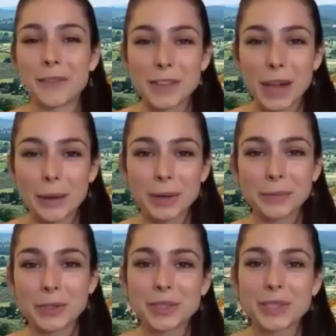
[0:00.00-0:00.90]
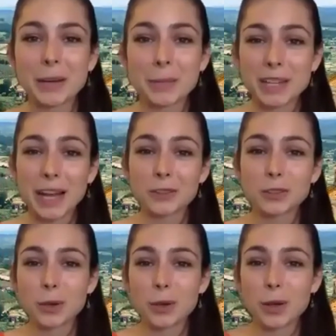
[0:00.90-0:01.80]
it that way. So San
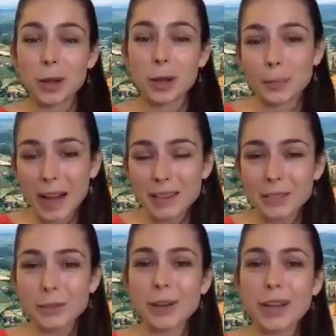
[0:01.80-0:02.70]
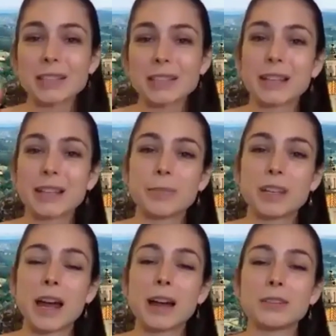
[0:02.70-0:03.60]
Miniato Basso and San
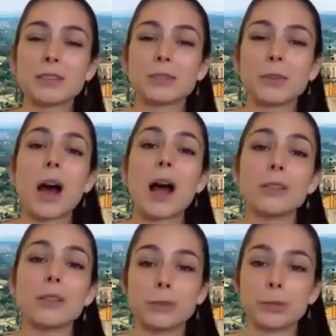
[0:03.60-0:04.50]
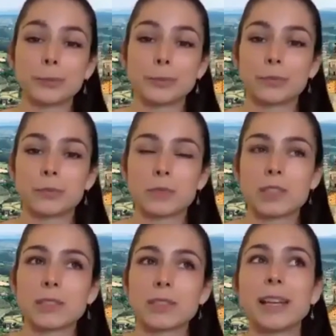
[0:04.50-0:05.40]
Miniato Alto.
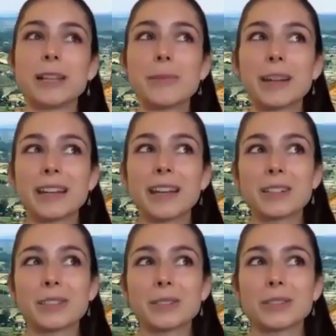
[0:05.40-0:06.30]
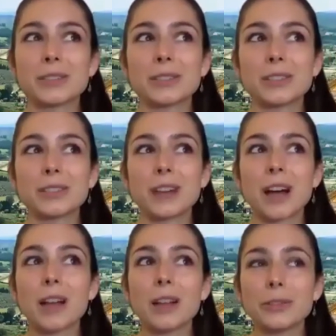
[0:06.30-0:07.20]
San Miniato
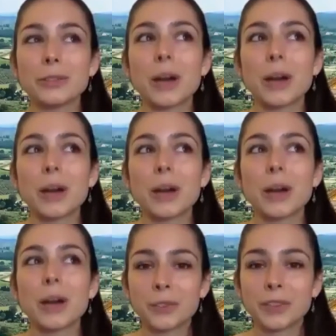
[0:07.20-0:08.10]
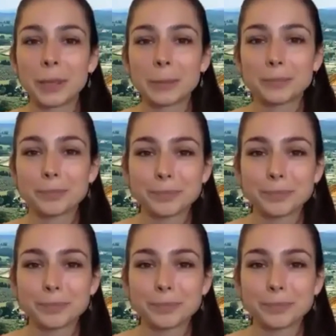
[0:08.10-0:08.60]
Alto al Monte.